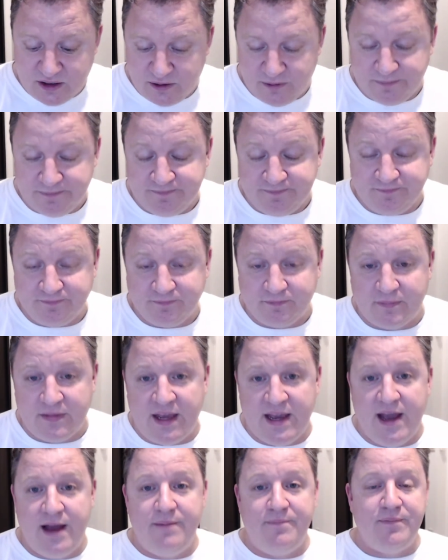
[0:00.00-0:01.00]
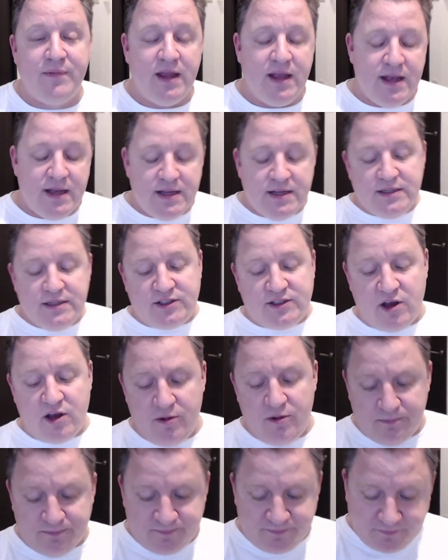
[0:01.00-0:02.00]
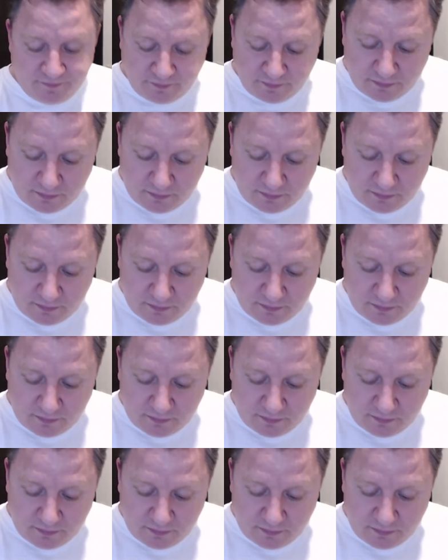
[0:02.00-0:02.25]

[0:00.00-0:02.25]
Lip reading: to. Yeah. So